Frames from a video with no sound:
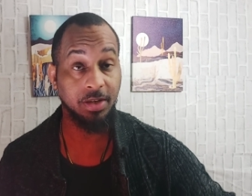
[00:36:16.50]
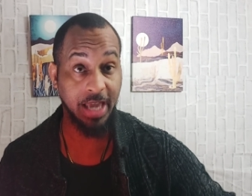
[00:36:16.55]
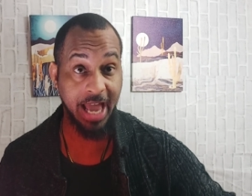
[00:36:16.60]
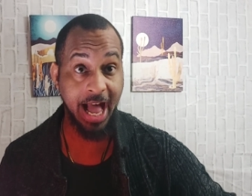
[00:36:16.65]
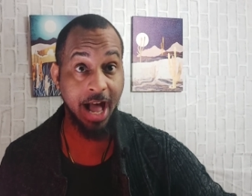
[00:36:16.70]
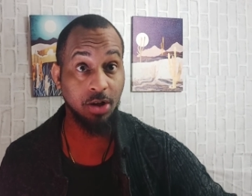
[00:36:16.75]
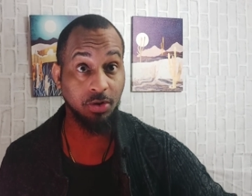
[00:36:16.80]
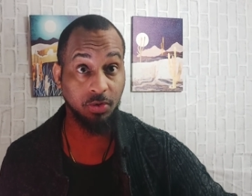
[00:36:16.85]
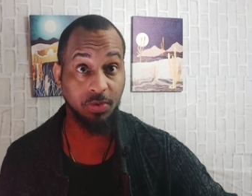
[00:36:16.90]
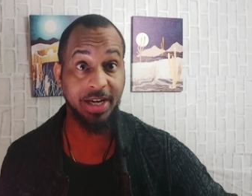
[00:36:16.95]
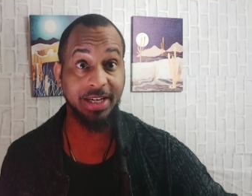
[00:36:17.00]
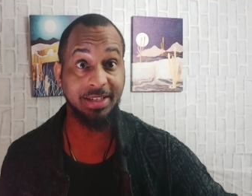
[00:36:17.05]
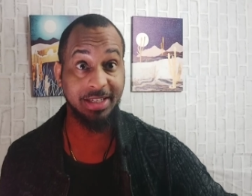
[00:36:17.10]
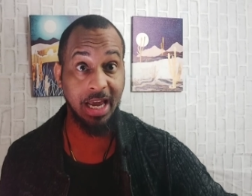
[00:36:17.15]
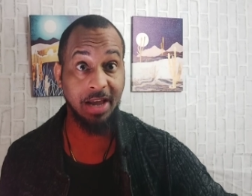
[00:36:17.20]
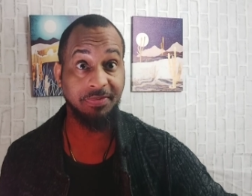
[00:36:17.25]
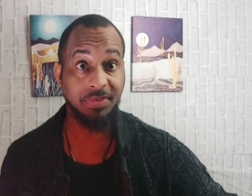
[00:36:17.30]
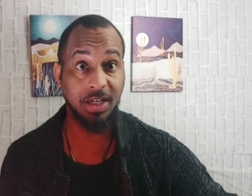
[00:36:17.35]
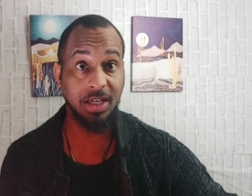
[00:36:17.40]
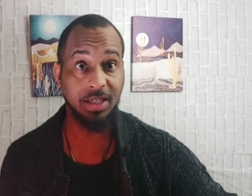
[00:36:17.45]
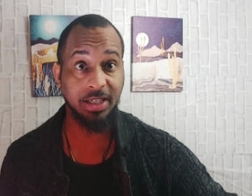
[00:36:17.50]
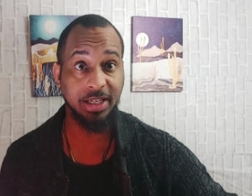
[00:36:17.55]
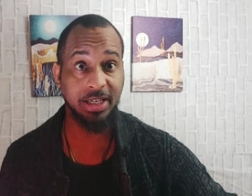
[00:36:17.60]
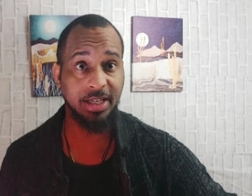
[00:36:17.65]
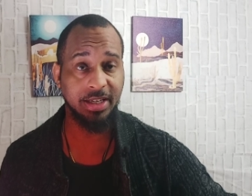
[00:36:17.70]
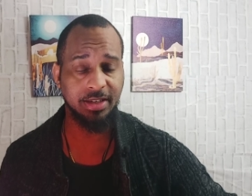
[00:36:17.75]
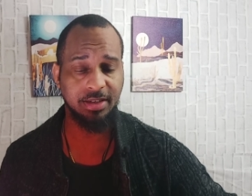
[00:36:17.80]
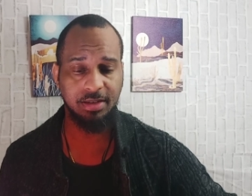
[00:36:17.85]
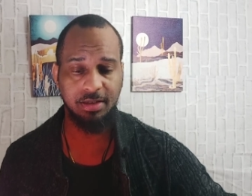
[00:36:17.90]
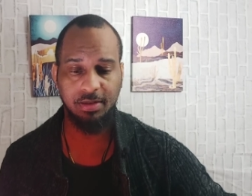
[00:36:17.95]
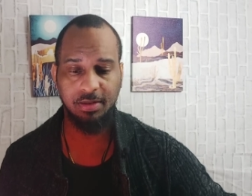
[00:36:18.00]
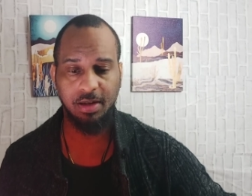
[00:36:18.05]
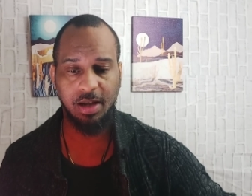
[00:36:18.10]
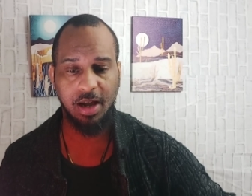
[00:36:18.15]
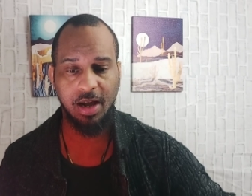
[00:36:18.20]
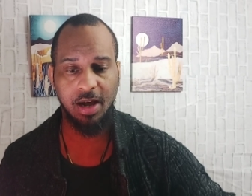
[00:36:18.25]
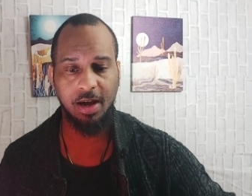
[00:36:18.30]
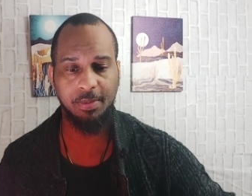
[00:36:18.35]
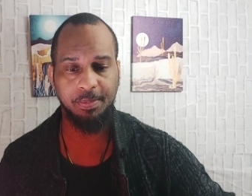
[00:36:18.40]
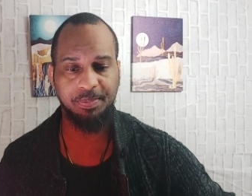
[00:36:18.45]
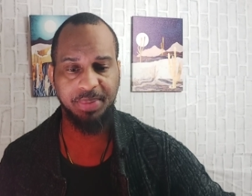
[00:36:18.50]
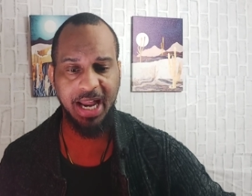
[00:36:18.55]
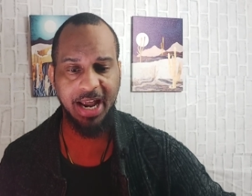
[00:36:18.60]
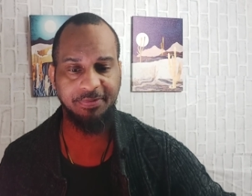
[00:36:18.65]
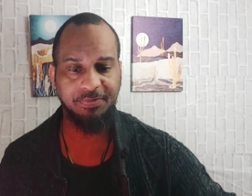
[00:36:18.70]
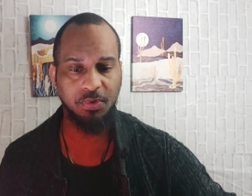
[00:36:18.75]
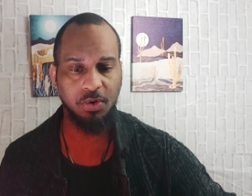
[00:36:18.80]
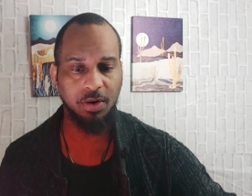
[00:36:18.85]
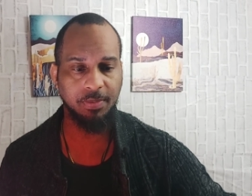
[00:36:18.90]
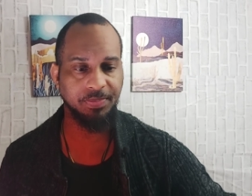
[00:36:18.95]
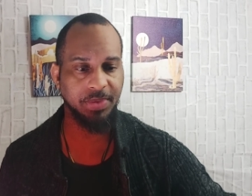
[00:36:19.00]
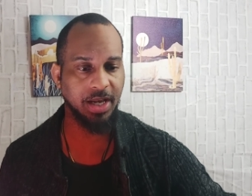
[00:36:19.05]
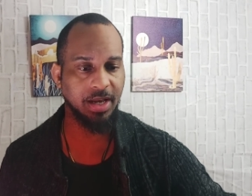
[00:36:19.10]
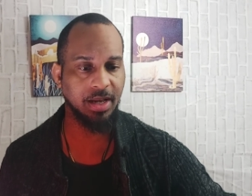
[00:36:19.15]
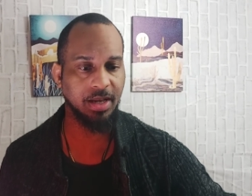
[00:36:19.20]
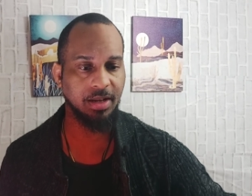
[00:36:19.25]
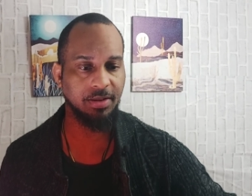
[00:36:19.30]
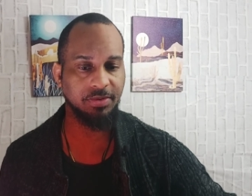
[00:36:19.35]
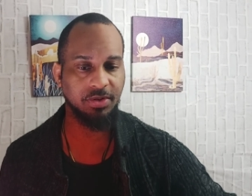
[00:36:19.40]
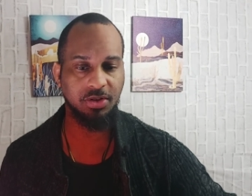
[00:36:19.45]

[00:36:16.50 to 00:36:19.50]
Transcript: Algorand definitely is um, platform uh,